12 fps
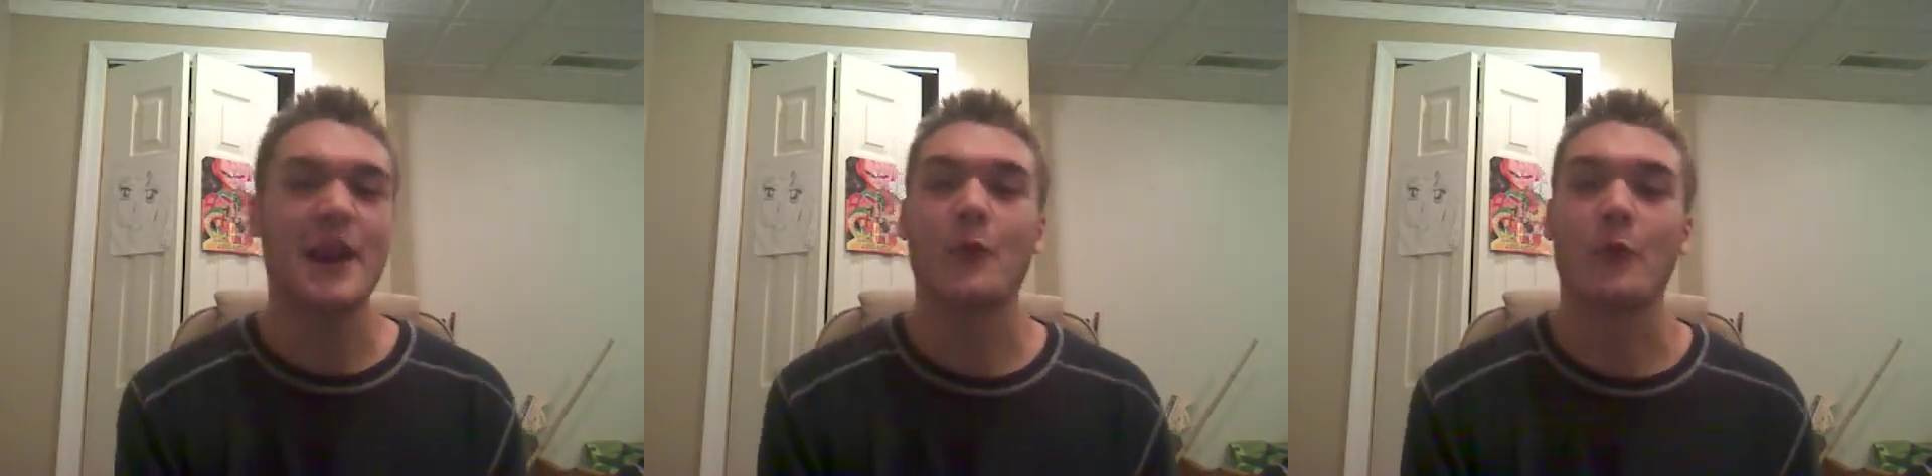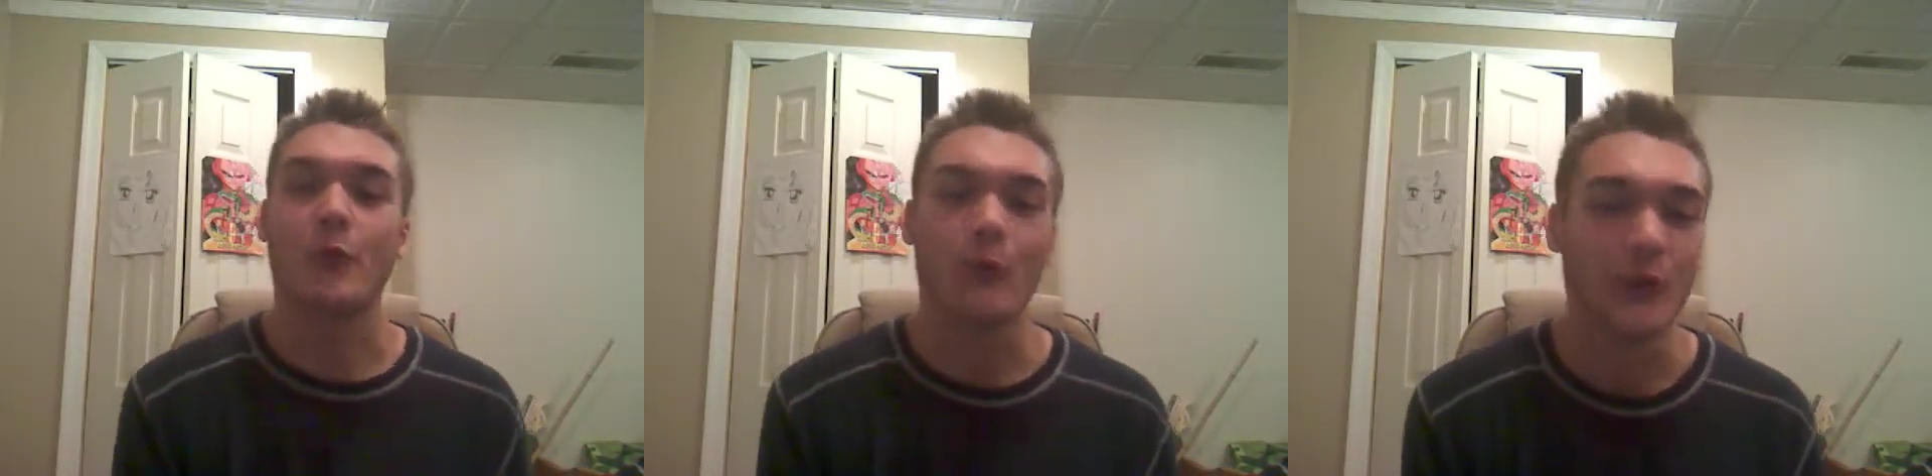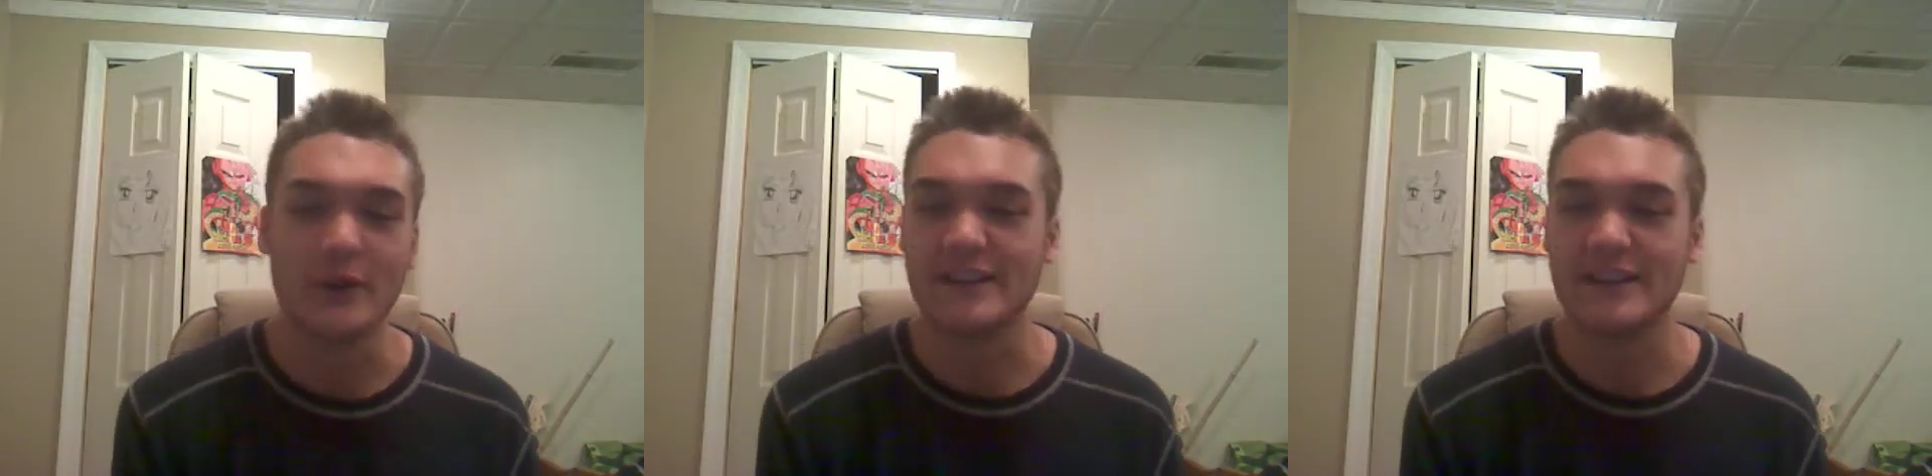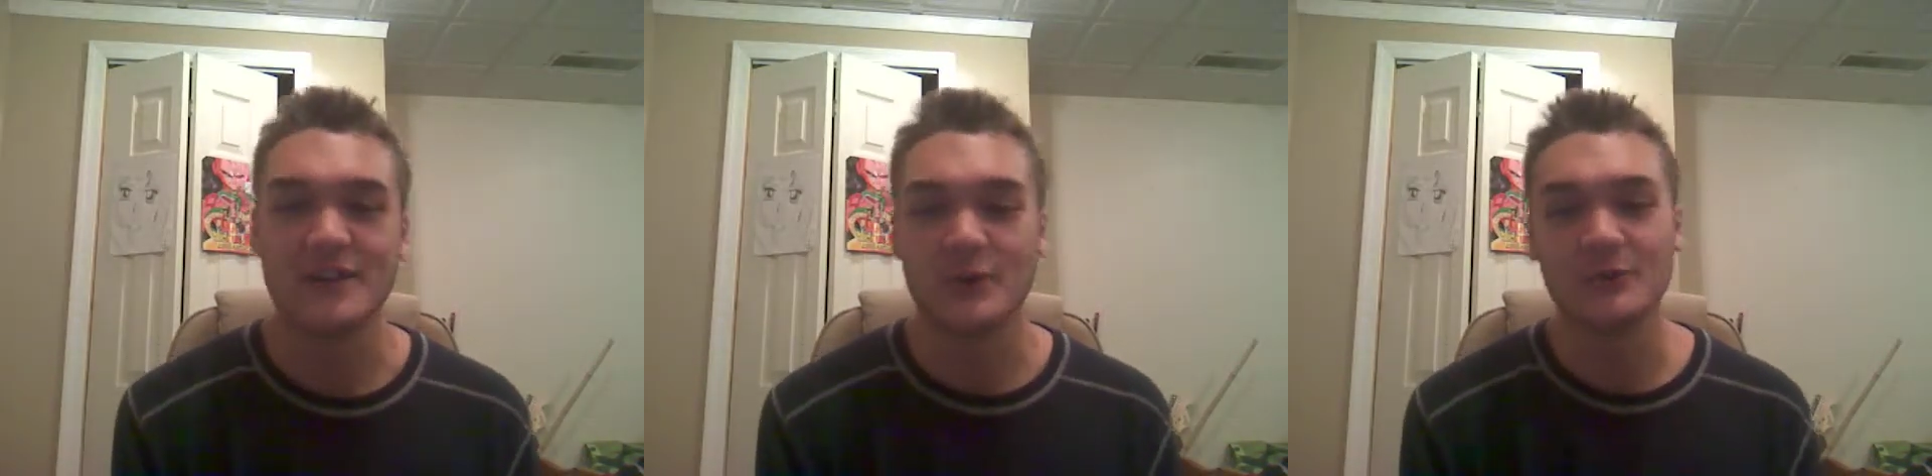and I
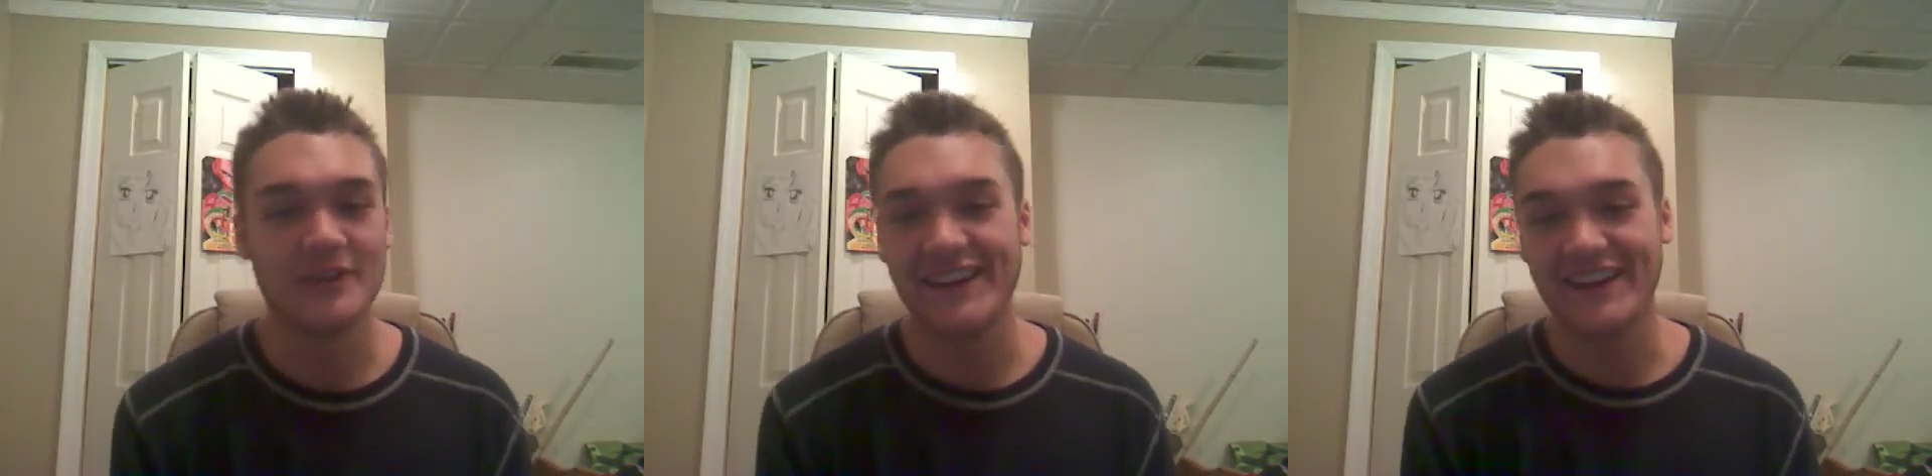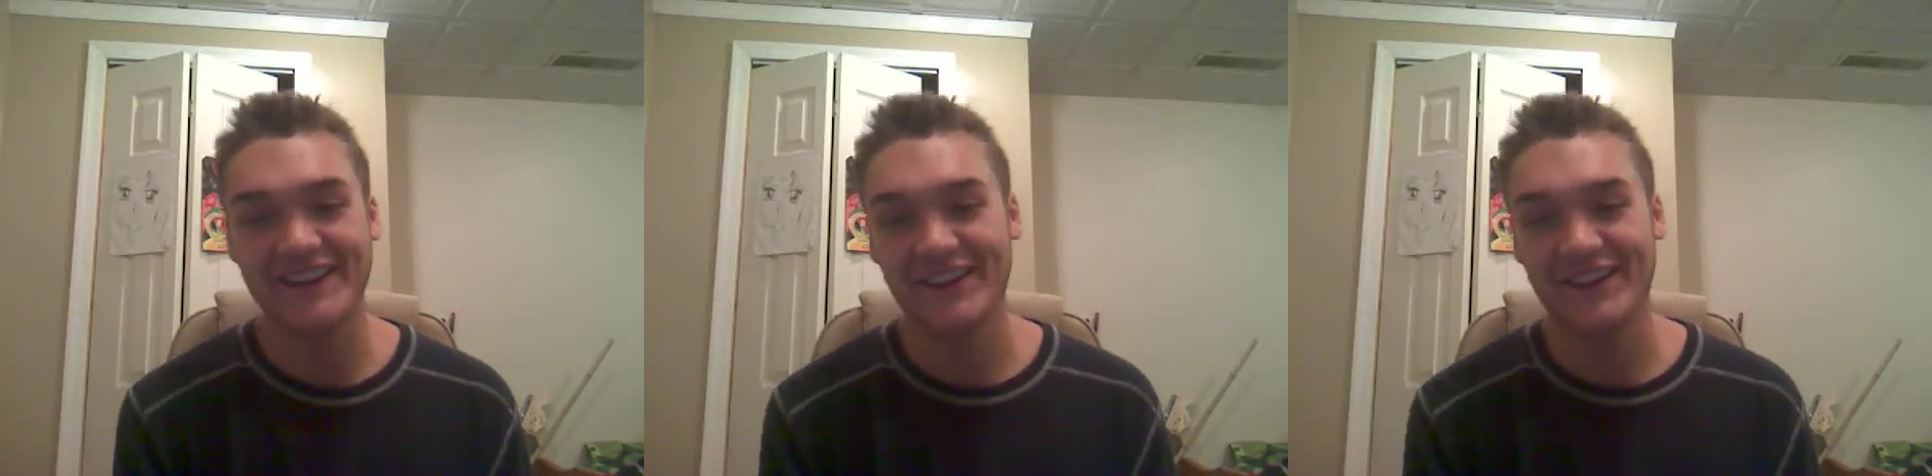really don't like